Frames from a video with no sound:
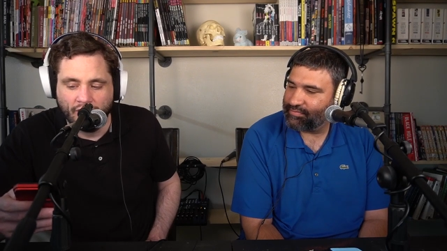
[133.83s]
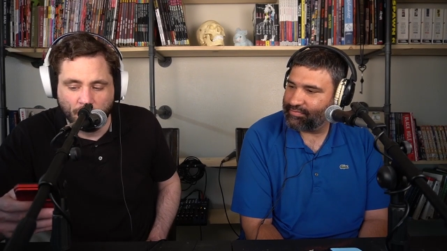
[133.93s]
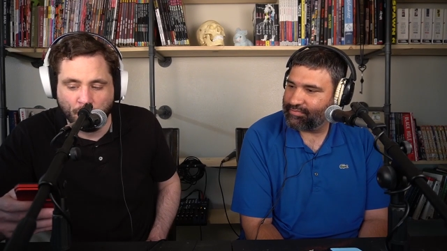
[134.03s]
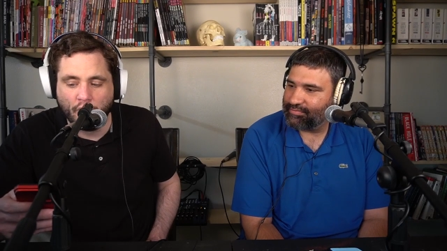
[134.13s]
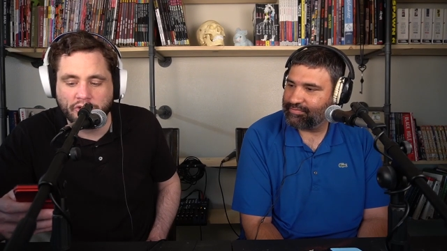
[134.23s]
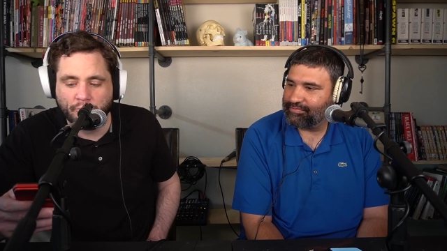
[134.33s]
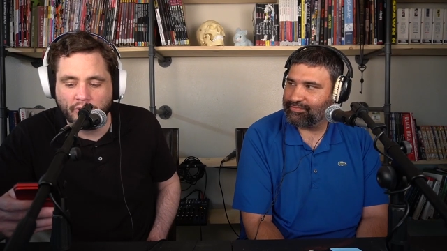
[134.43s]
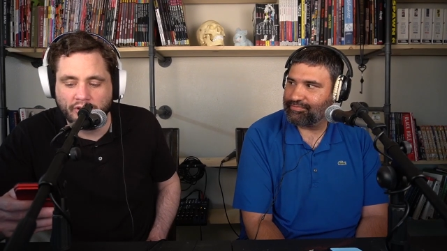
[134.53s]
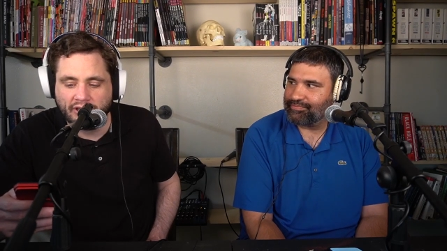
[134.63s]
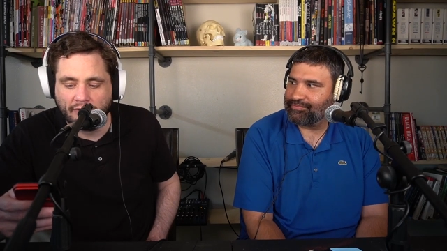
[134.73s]
Speaker 1: Most
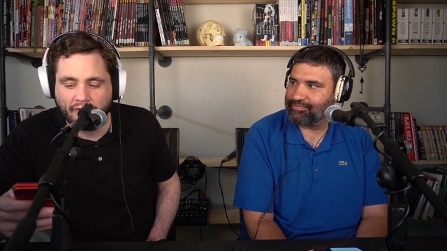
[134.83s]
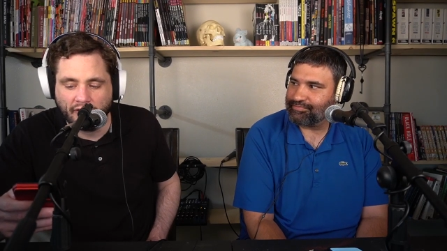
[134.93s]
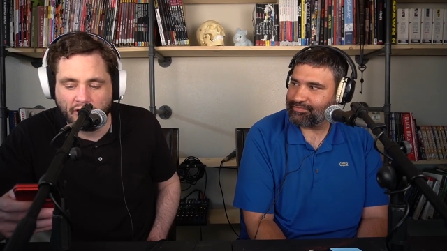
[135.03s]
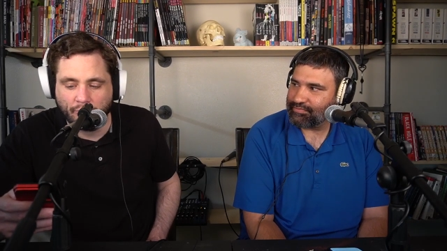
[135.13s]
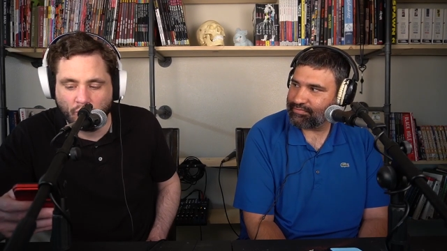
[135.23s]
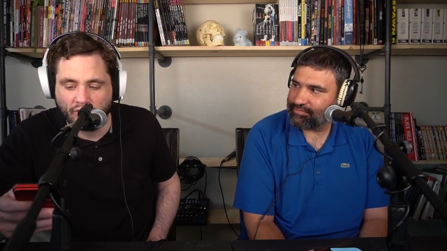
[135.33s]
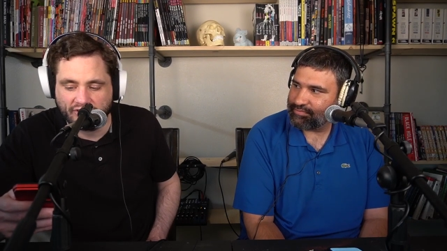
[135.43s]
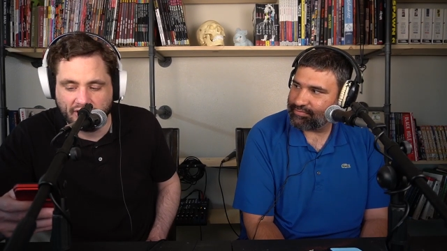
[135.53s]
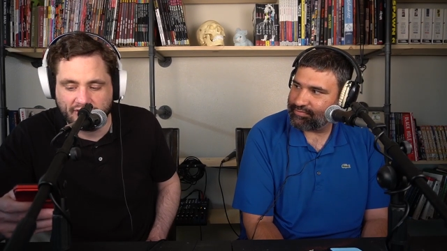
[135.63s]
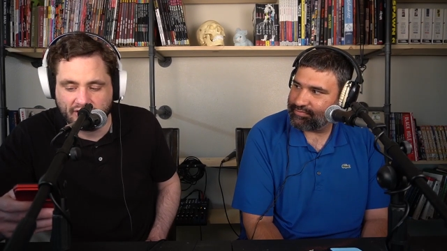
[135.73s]
birds have a very poor
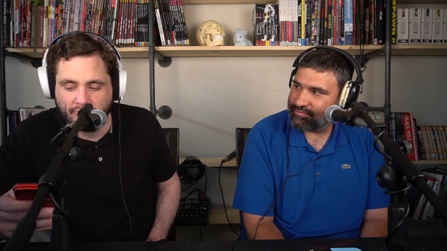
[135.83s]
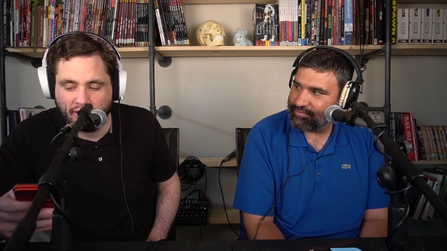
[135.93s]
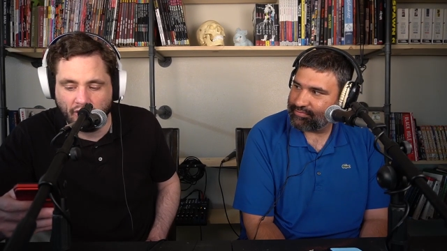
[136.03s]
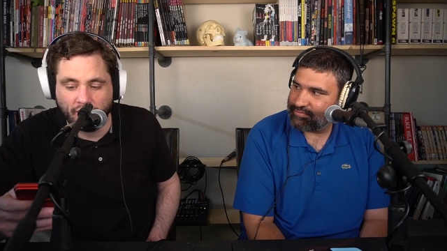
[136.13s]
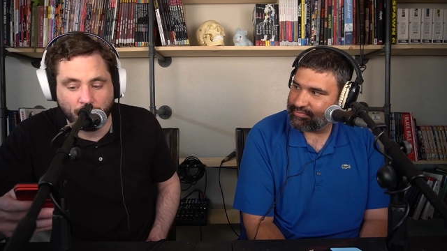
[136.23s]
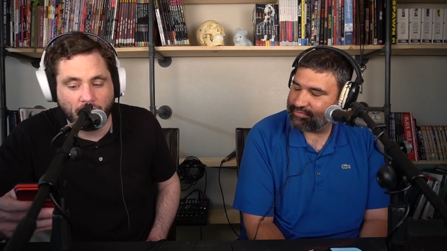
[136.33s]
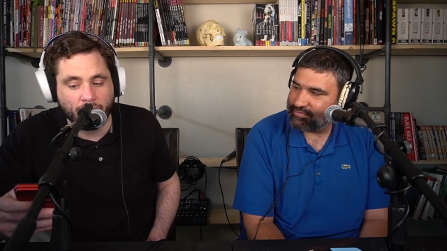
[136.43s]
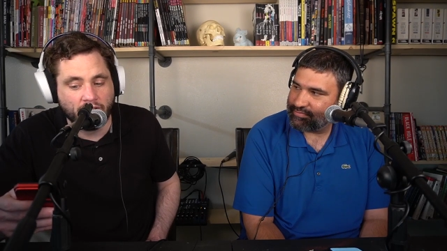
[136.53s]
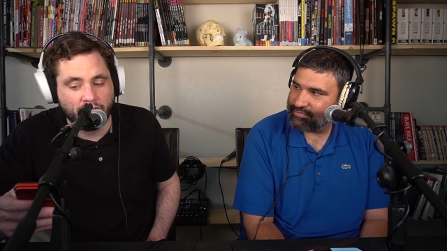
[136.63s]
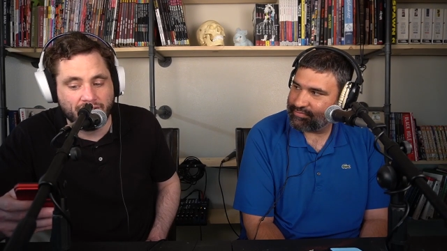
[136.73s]
sense of smell and probably
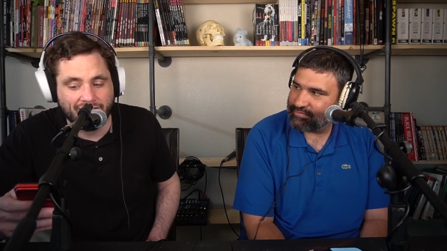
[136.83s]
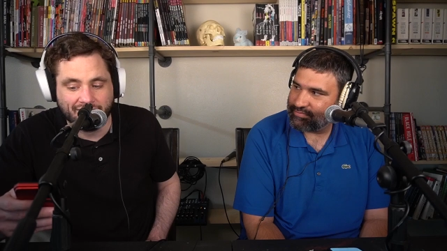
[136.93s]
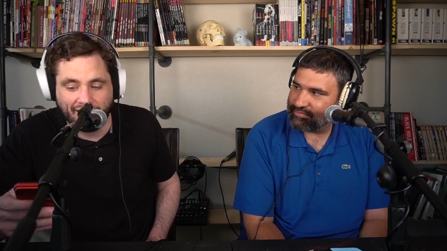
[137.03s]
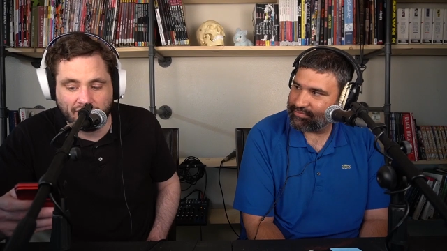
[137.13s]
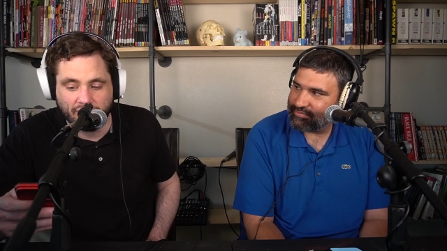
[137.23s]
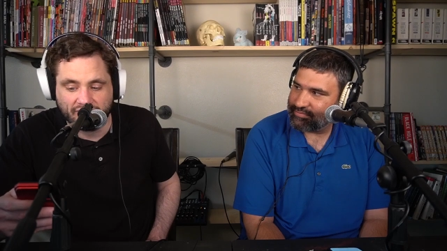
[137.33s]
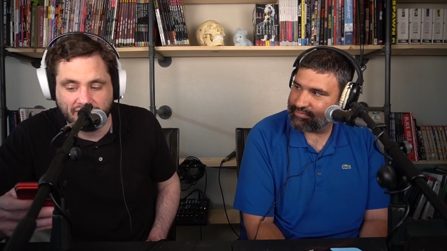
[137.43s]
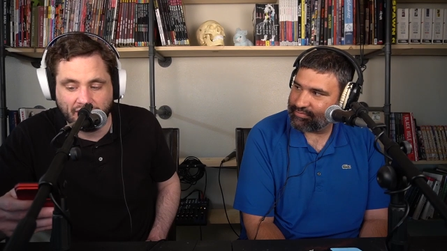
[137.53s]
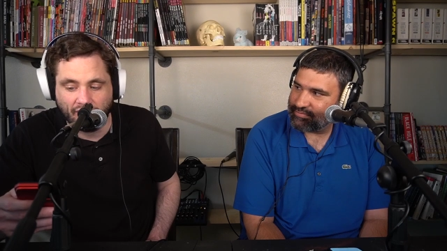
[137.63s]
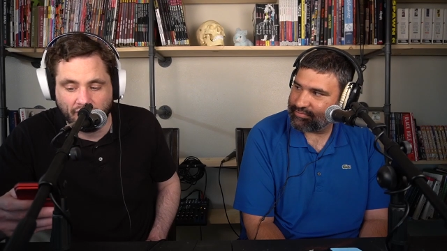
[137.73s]
couldn't detect your
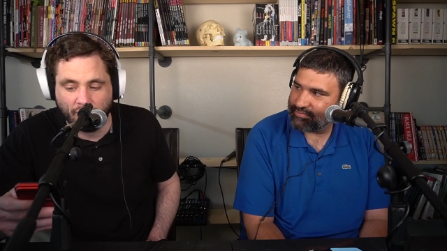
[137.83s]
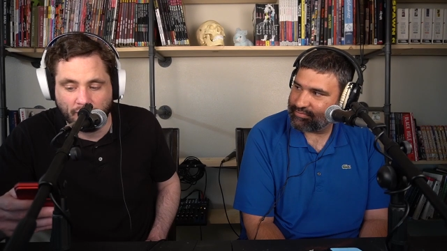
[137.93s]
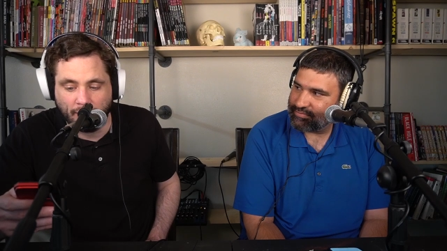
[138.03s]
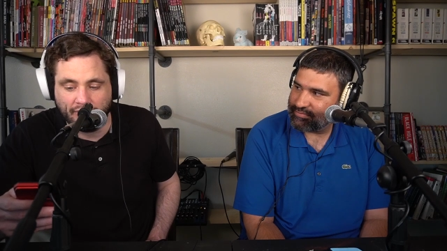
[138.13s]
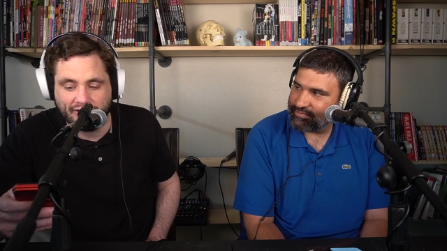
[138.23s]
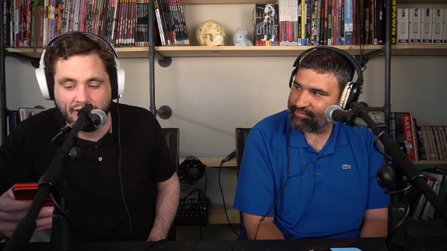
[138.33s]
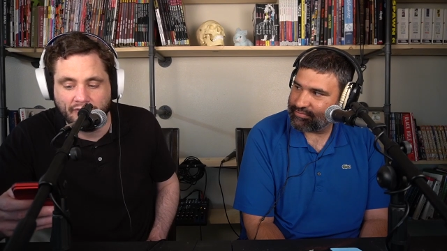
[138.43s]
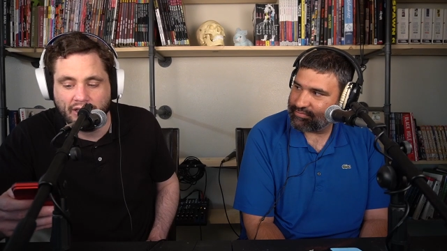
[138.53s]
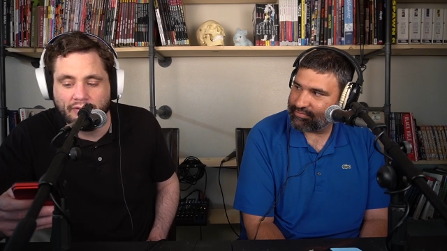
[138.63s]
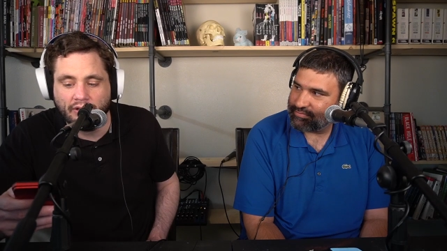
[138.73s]
stink on their babies if,
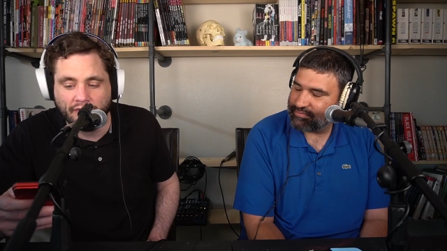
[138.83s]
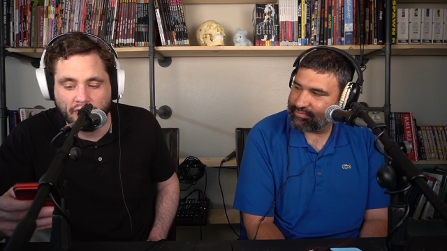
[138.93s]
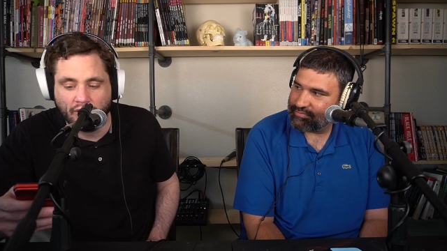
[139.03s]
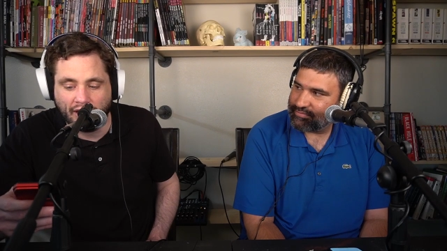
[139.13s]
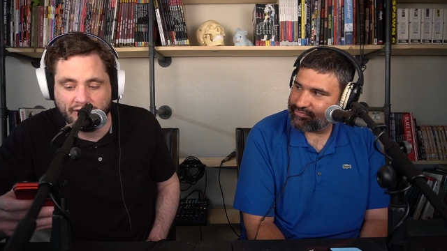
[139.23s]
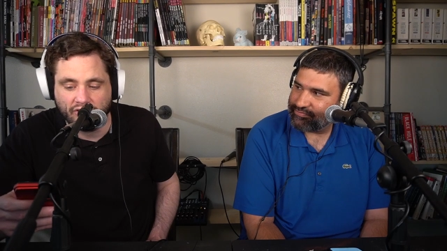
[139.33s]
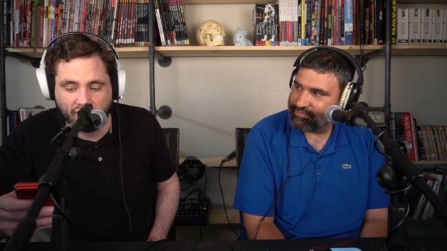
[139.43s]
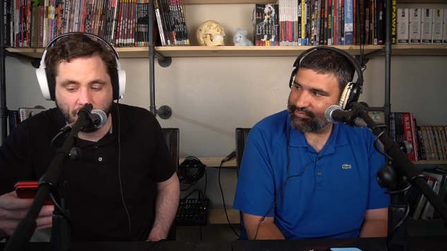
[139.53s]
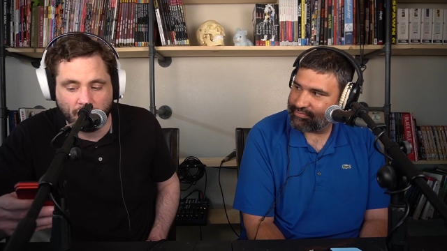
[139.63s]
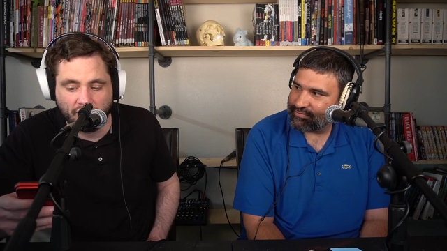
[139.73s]
even if you hadn't
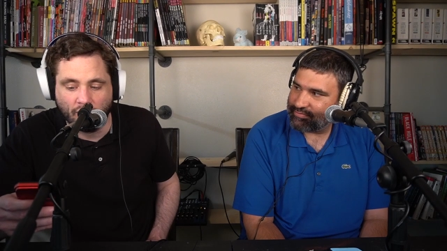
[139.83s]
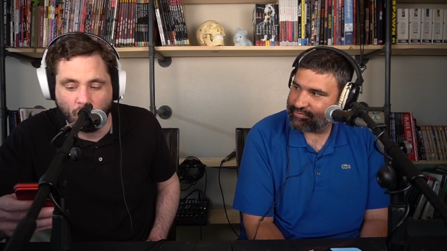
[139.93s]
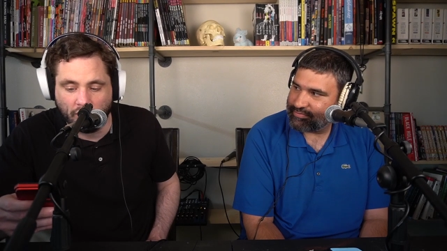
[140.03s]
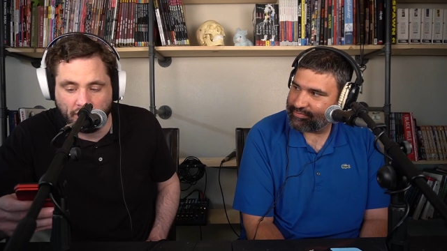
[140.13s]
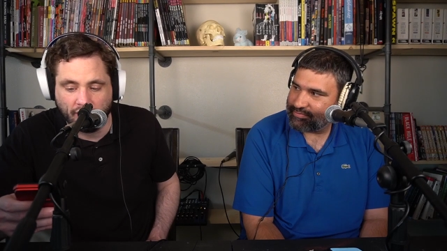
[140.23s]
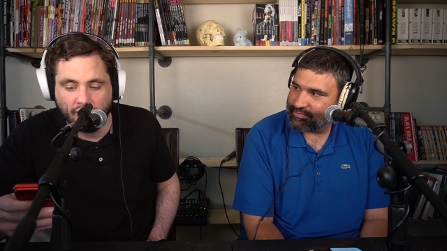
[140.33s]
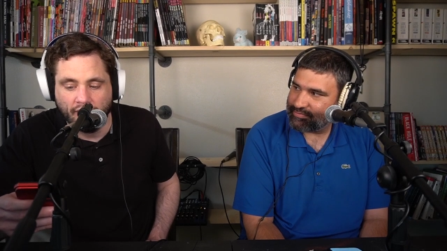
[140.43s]
showered in a week.